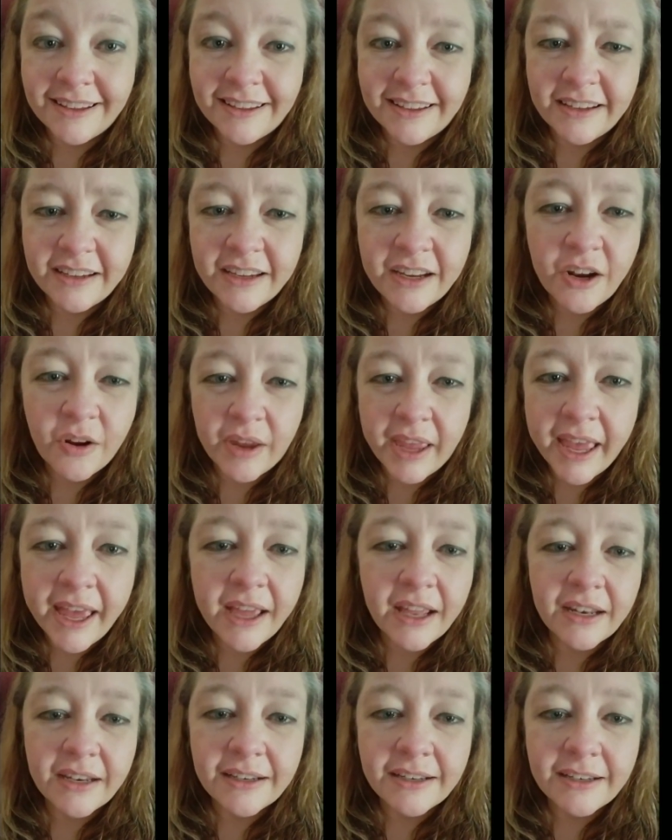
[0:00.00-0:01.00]
they
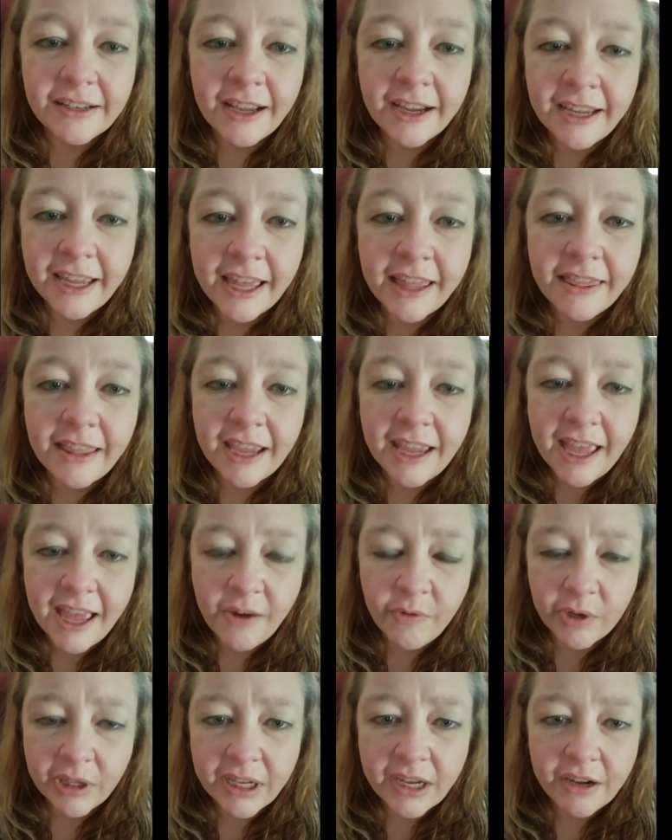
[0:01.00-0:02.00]

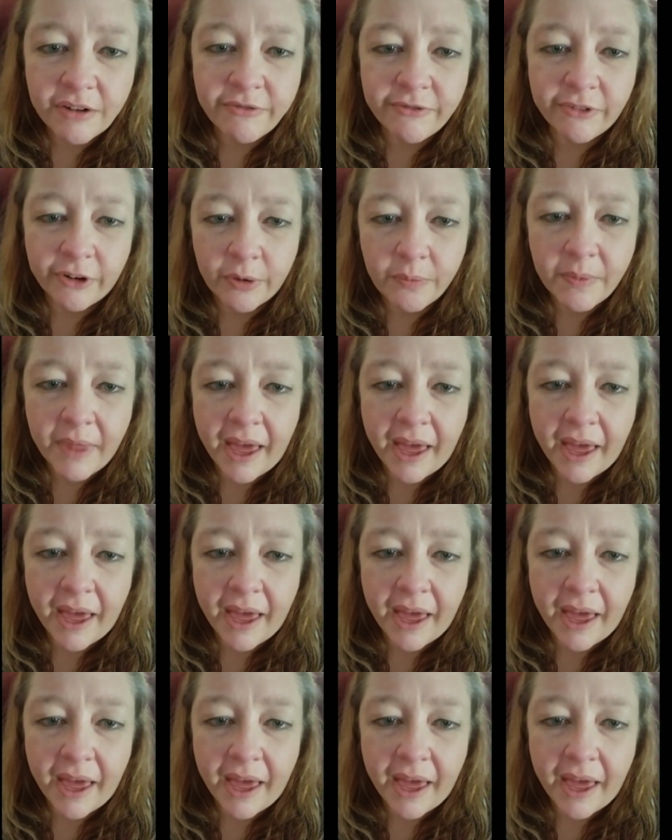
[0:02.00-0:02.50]
can't really confirm